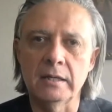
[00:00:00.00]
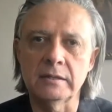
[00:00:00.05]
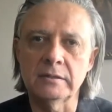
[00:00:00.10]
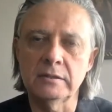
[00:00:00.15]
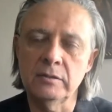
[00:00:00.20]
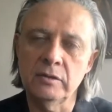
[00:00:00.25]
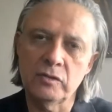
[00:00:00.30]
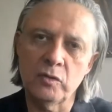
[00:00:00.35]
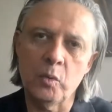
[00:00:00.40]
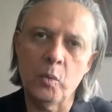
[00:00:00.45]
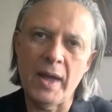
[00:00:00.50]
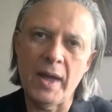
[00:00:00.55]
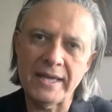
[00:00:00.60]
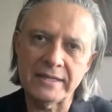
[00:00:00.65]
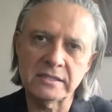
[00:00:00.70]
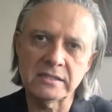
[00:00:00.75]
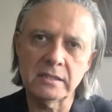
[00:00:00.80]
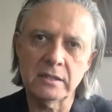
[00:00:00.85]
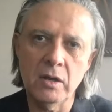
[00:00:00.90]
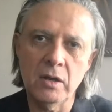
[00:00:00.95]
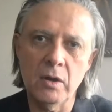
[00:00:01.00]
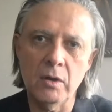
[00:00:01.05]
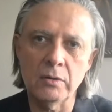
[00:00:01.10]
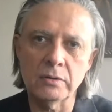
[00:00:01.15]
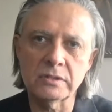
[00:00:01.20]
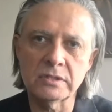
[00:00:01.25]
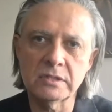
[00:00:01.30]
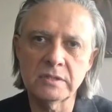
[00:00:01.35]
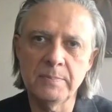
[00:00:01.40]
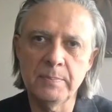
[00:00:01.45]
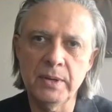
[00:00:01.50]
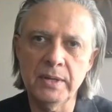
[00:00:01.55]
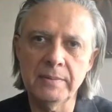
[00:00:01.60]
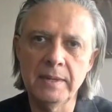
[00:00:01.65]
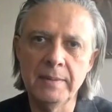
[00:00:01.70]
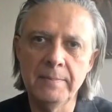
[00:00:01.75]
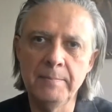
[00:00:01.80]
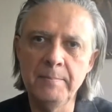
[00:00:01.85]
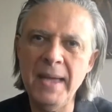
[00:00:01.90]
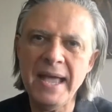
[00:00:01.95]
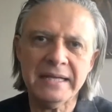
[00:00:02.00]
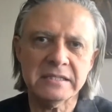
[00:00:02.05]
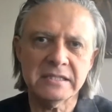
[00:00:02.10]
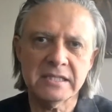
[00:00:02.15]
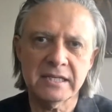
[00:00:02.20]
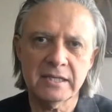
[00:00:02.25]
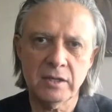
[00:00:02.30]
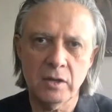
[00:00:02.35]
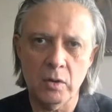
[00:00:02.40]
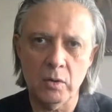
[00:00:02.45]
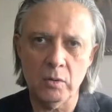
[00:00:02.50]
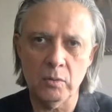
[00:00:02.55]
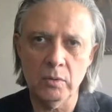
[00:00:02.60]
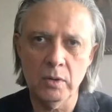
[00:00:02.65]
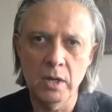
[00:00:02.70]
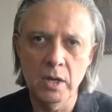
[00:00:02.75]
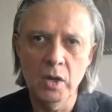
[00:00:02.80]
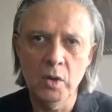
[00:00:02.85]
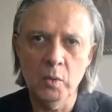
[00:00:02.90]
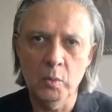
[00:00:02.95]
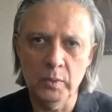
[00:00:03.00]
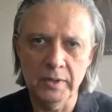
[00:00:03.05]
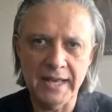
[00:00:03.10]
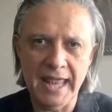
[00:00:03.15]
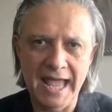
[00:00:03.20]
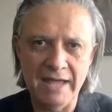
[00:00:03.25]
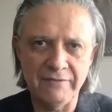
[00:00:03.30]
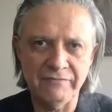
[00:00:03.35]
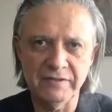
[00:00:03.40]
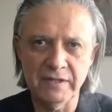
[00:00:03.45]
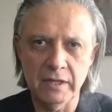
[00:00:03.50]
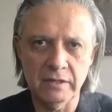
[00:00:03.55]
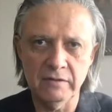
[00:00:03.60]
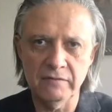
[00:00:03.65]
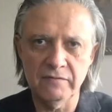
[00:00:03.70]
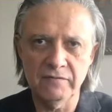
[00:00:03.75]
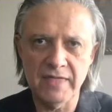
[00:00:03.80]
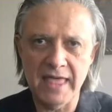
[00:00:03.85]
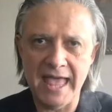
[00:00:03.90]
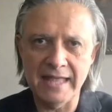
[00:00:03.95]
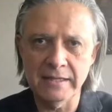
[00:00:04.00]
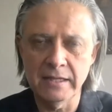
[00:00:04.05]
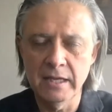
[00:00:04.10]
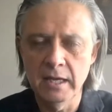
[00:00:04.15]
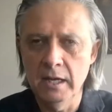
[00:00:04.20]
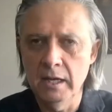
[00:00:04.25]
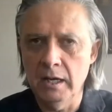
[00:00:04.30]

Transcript: to the West Coast, but Mexico would have none of that.